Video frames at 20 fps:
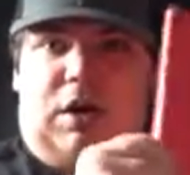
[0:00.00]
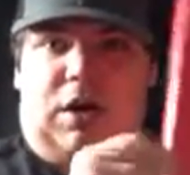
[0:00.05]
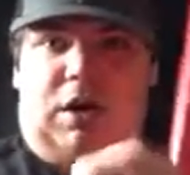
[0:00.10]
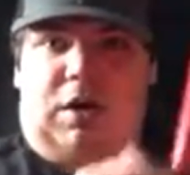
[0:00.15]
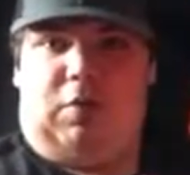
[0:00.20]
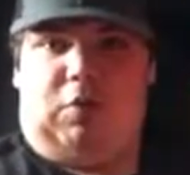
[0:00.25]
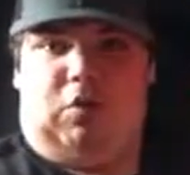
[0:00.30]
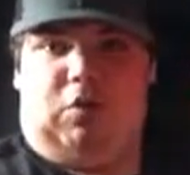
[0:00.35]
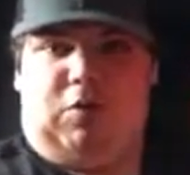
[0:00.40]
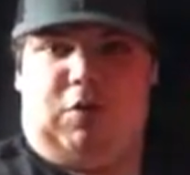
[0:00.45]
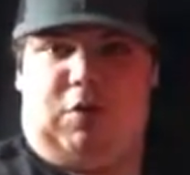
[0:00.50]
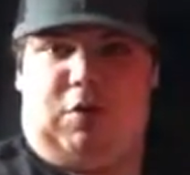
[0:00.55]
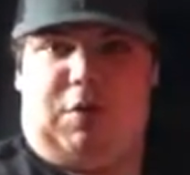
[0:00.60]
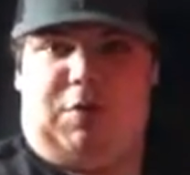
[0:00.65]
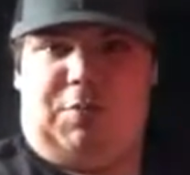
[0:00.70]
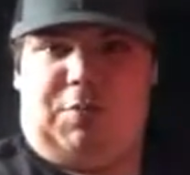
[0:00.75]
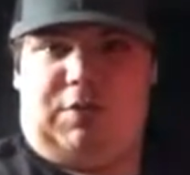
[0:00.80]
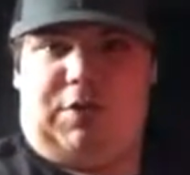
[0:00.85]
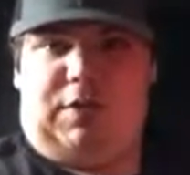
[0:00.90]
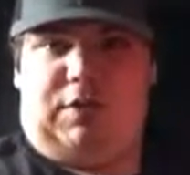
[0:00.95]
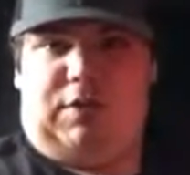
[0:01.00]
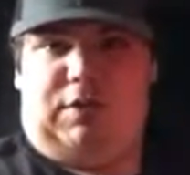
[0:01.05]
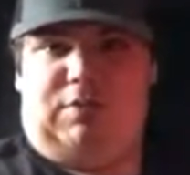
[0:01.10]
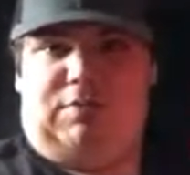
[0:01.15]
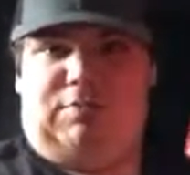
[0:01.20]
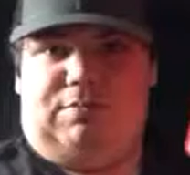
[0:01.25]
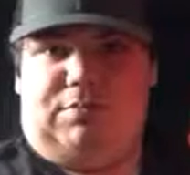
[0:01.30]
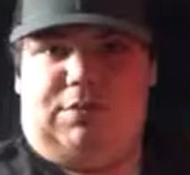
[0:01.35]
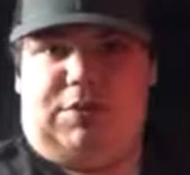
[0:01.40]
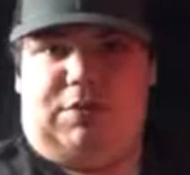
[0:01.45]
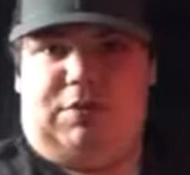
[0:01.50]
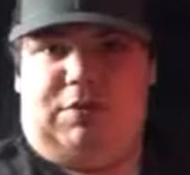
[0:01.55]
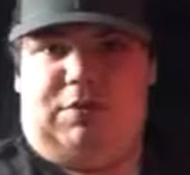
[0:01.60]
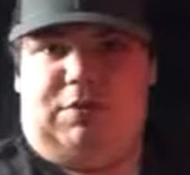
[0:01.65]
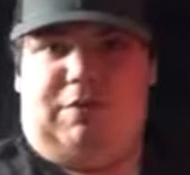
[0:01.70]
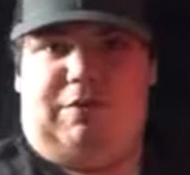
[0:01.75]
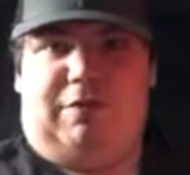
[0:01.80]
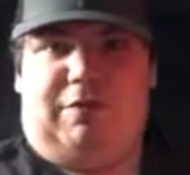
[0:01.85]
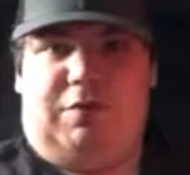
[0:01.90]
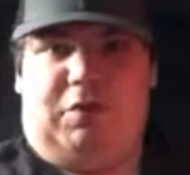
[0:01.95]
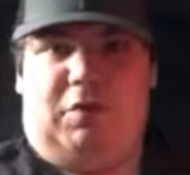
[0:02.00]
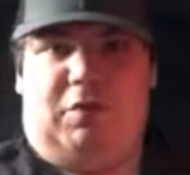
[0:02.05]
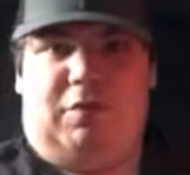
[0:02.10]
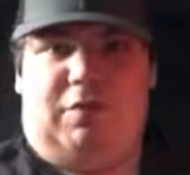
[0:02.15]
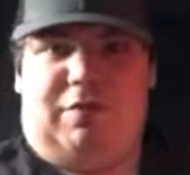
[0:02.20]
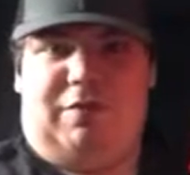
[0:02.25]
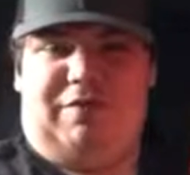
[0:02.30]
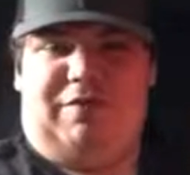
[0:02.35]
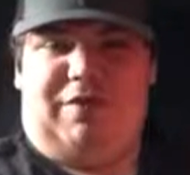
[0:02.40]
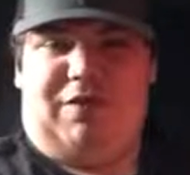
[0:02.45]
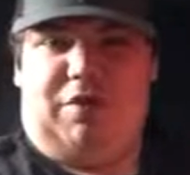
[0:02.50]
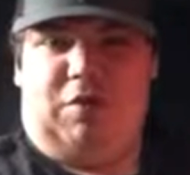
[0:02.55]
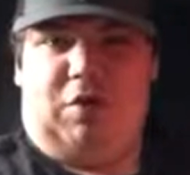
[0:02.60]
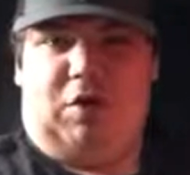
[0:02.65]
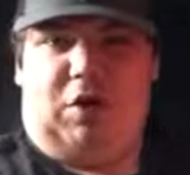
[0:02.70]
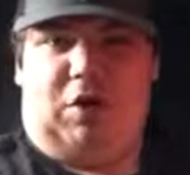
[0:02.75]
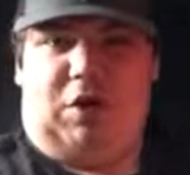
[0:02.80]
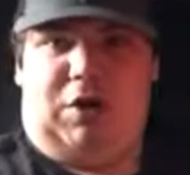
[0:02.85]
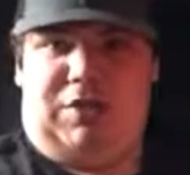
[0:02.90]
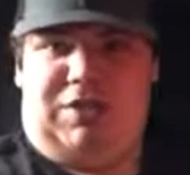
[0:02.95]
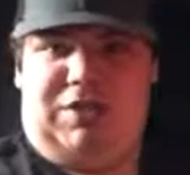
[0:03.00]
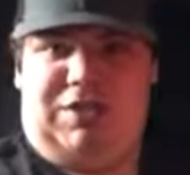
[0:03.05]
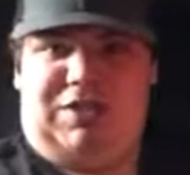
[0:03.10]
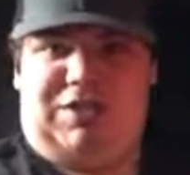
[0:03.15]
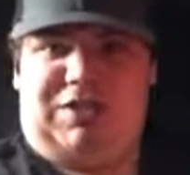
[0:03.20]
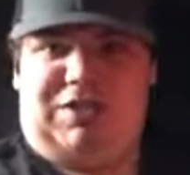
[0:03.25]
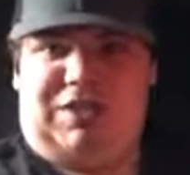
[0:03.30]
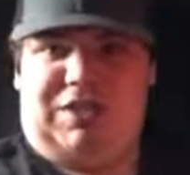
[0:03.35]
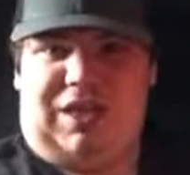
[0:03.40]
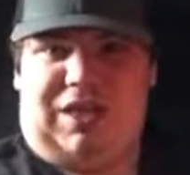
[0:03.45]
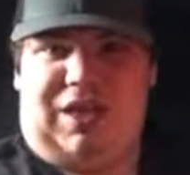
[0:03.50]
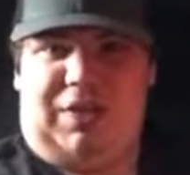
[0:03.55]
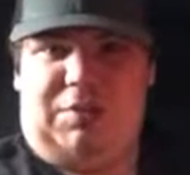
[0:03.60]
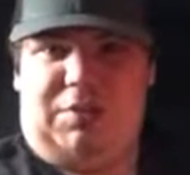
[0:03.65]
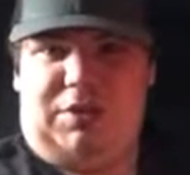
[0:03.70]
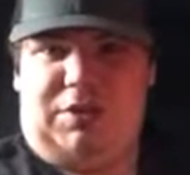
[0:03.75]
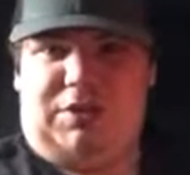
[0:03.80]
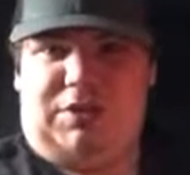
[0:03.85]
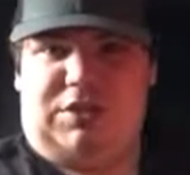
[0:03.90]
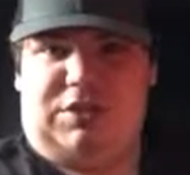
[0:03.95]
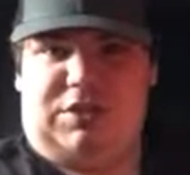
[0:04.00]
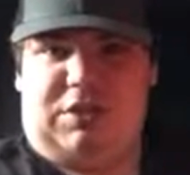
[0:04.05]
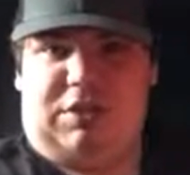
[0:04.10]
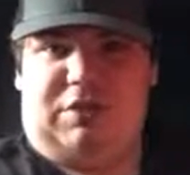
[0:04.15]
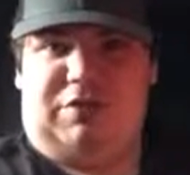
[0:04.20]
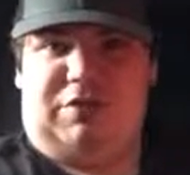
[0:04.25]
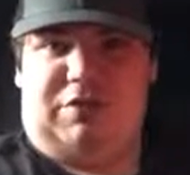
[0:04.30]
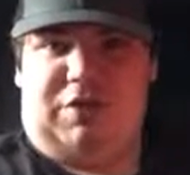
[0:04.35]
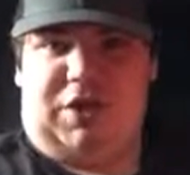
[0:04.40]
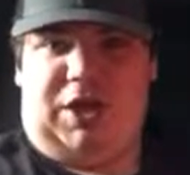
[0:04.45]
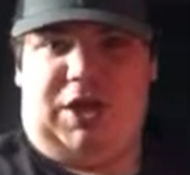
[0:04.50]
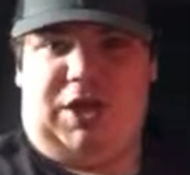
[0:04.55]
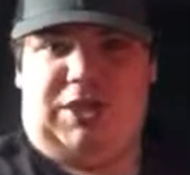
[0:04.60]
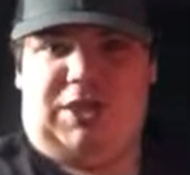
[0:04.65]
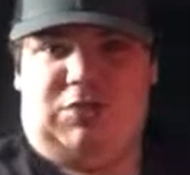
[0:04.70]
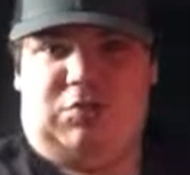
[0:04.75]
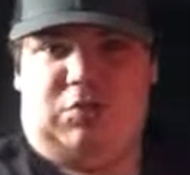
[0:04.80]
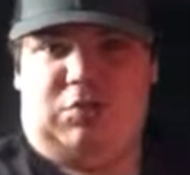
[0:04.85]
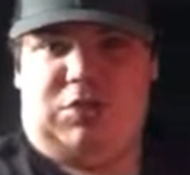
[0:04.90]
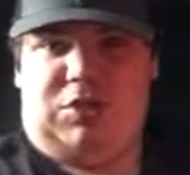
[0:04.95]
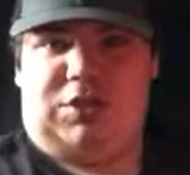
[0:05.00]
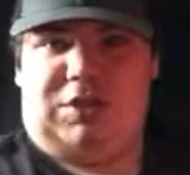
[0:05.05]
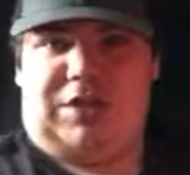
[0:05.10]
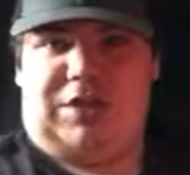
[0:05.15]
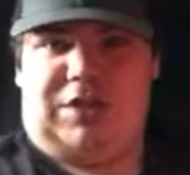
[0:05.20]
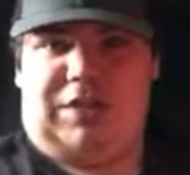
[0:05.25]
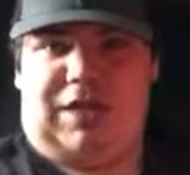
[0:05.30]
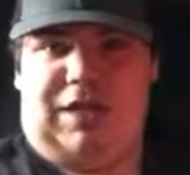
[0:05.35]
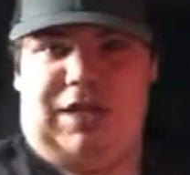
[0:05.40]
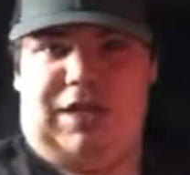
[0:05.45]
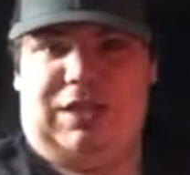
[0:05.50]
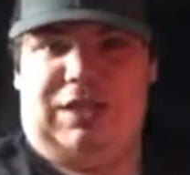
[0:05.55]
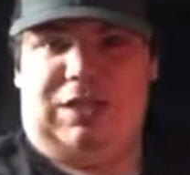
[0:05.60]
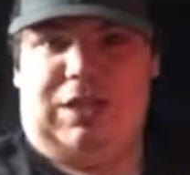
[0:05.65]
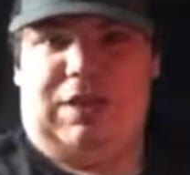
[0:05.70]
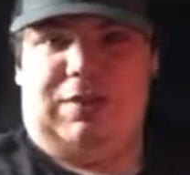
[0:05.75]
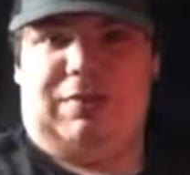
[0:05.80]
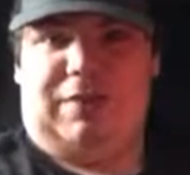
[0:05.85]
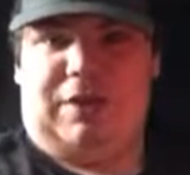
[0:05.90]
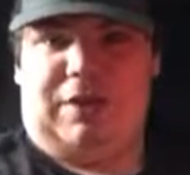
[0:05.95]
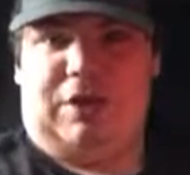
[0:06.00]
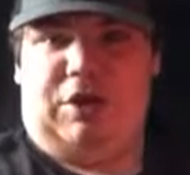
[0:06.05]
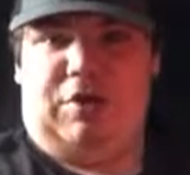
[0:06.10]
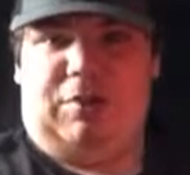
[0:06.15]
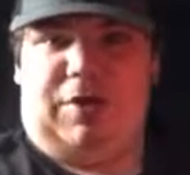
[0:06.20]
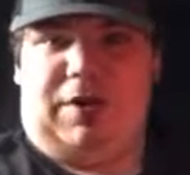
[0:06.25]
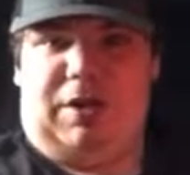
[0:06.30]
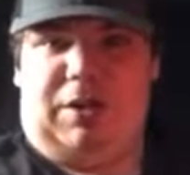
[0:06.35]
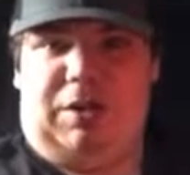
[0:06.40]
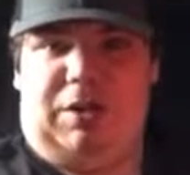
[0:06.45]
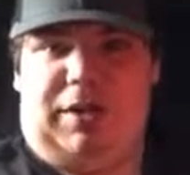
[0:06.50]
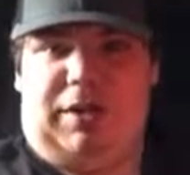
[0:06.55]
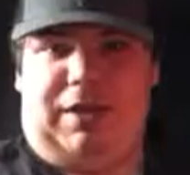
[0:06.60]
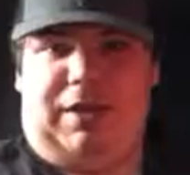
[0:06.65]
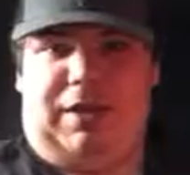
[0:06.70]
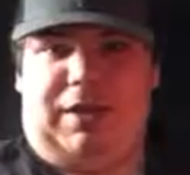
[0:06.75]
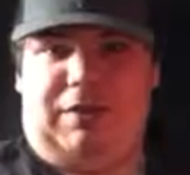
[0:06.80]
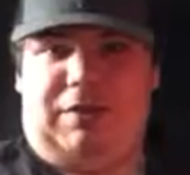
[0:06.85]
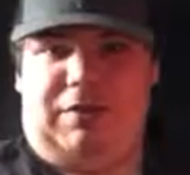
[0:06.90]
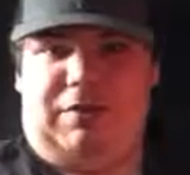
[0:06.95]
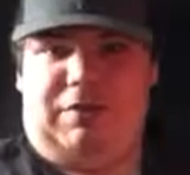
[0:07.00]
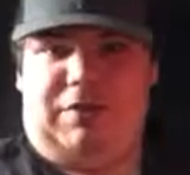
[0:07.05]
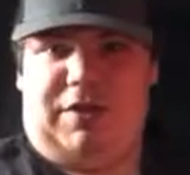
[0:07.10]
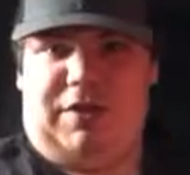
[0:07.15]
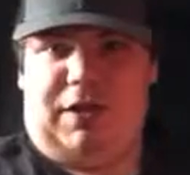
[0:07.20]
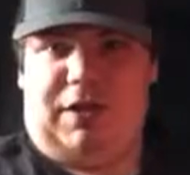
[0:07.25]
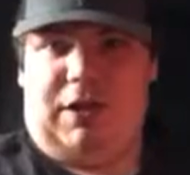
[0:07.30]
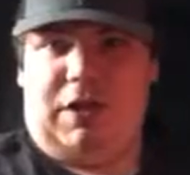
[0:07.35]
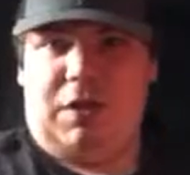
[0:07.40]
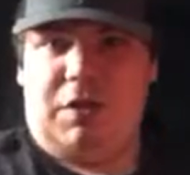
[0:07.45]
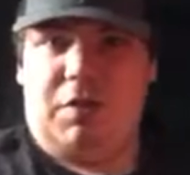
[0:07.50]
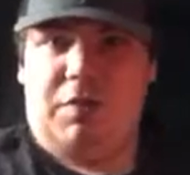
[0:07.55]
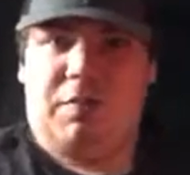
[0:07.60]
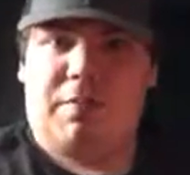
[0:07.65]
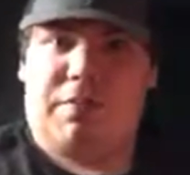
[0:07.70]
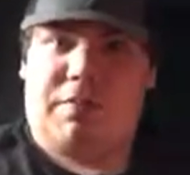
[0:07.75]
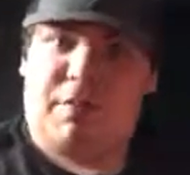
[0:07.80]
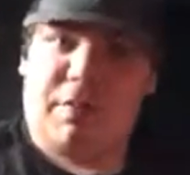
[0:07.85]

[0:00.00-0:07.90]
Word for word: I will probably do a full review on this tablet, so if you guys want to see that, let me know by liking the video.